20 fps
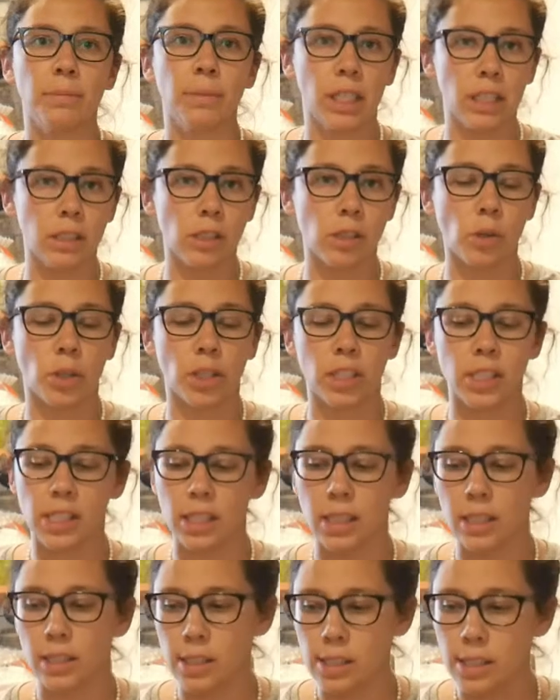meat
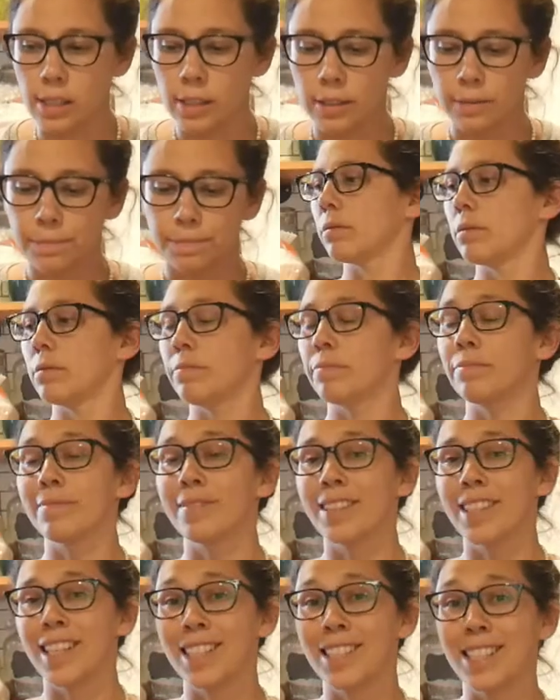sources.
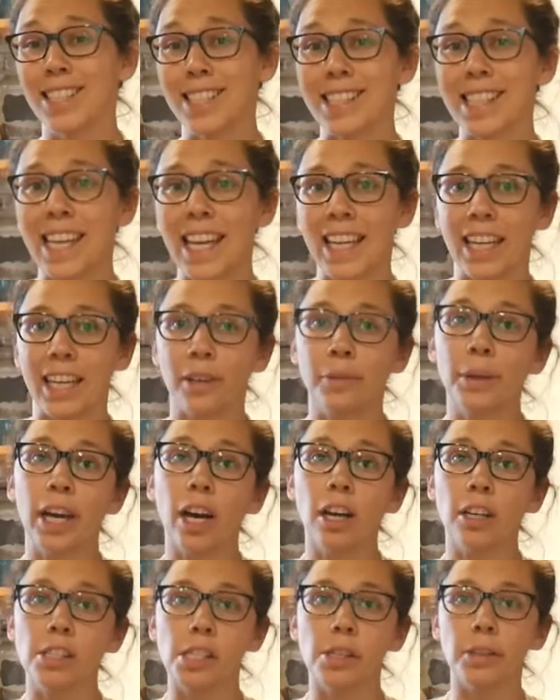Just kidding. We
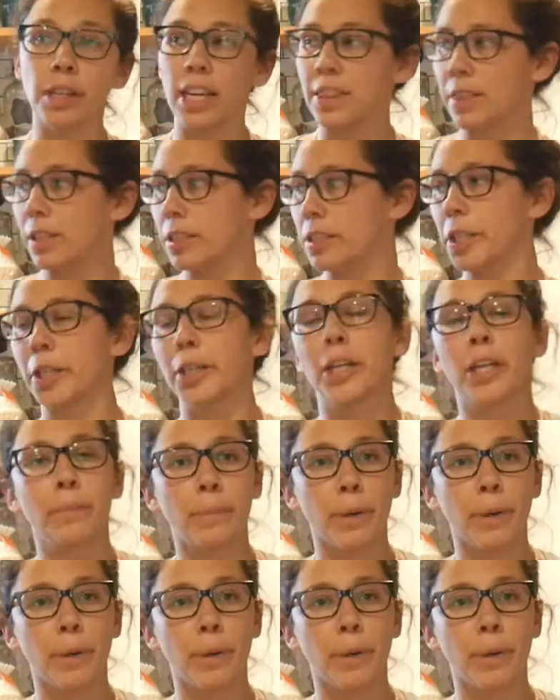also get the turkey